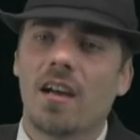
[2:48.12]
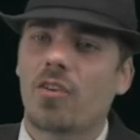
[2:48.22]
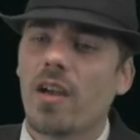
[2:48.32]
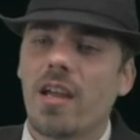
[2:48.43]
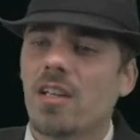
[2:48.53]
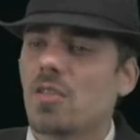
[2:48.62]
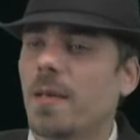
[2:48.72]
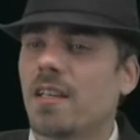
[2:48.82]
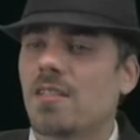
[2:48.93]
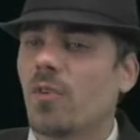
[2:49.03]
Great Henge,
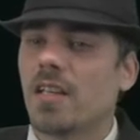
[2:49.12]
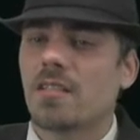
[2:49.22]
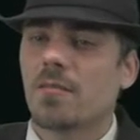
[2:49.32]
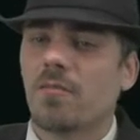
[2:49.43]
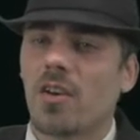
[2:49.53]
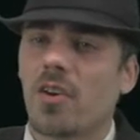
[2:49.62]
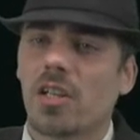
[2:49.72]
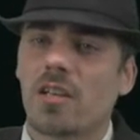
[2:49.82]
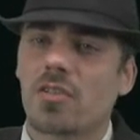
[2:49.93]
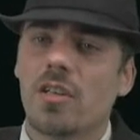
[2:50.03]
because if we get some very, very
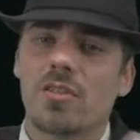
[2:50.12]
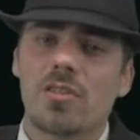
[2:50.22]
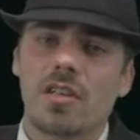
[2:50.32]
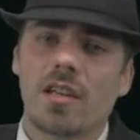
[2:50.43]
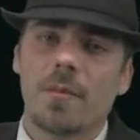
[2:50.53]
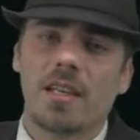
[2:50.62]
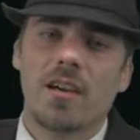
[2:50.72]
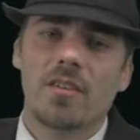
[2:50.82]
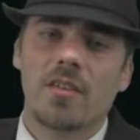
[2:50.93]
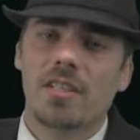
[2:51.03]
large creatures, it coming
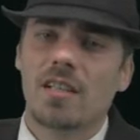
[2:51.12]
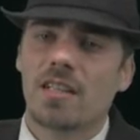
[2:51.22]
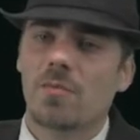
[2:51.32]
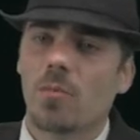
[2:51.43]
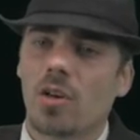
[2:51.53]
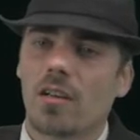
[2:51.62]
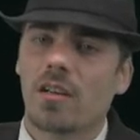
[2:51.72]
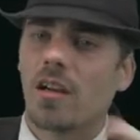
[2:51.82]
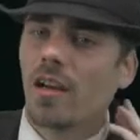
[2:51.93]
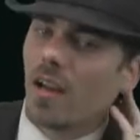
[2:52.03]
down, giving us lots
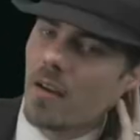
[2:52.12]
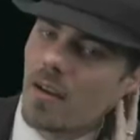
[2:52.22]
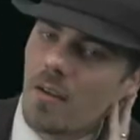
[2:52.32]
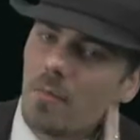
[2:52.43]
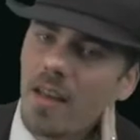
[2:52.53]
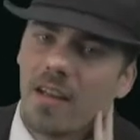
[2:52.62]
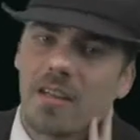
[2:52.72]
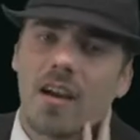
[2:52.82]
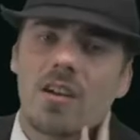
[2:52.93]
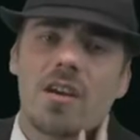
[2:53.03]
more mana
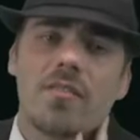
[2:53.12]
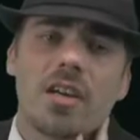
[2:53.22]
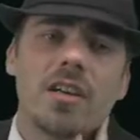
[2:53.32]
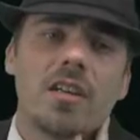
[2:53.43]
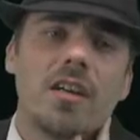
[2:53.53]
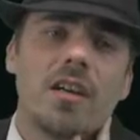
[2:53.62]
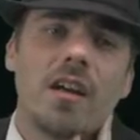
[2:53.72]
and card draw, very good.